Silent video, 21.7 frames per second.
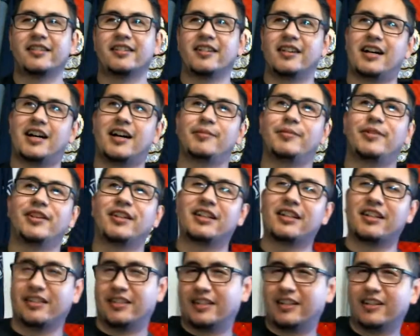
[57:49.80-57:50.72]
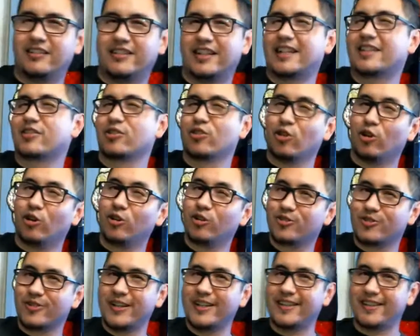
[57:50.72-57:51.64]
I mean, that's goals
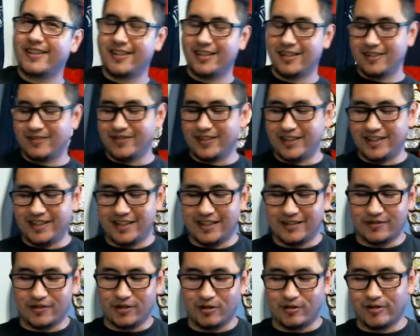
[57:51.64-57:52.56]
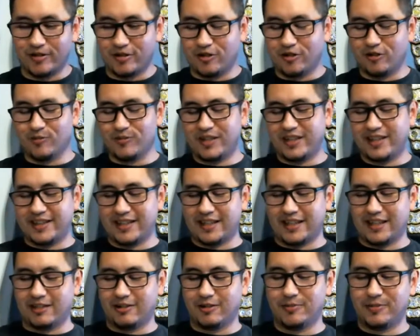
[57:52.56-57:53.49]
right there. If I could ever own a home like that,
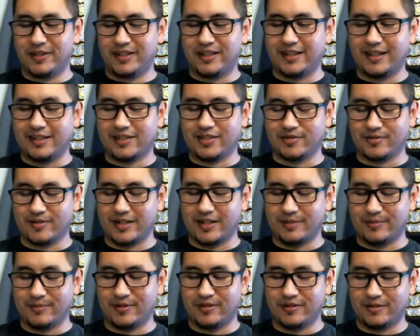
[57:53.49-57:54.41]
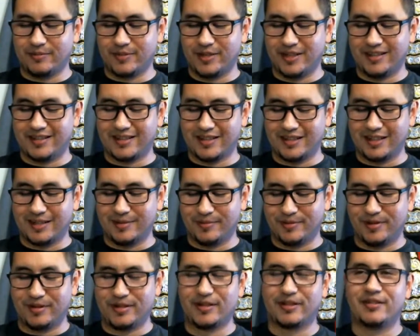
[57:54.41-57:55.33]
that would be nice, right? But in the meantime,
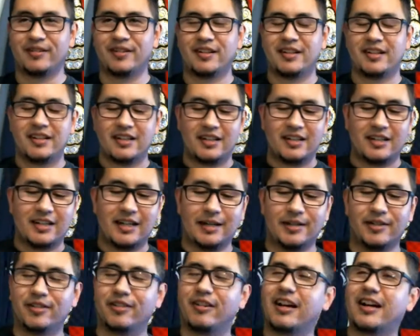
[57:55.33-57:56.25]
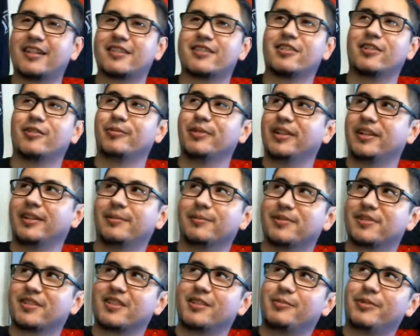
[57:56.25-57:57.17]
you guys know me. I'm
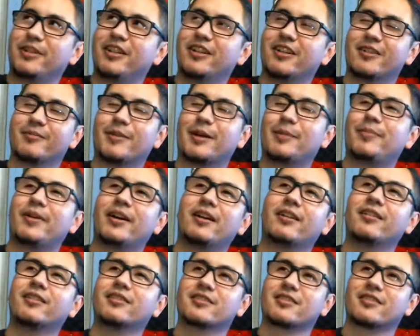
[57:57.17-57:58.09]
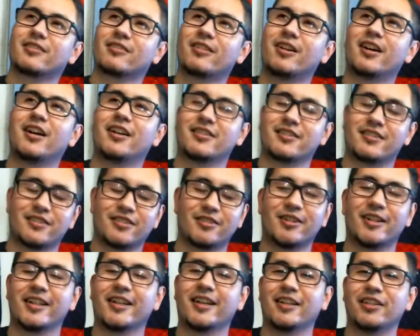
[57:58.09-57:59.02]
just gonna be here in my parents' garage until
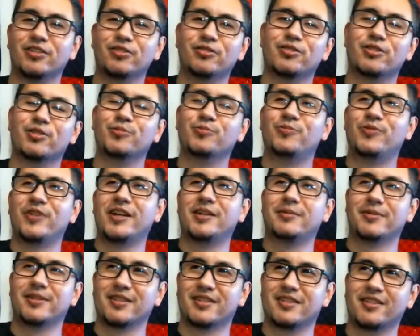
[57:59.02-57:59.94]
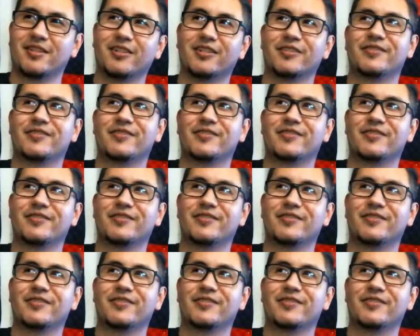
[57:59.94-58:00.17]
I get YouTube famous.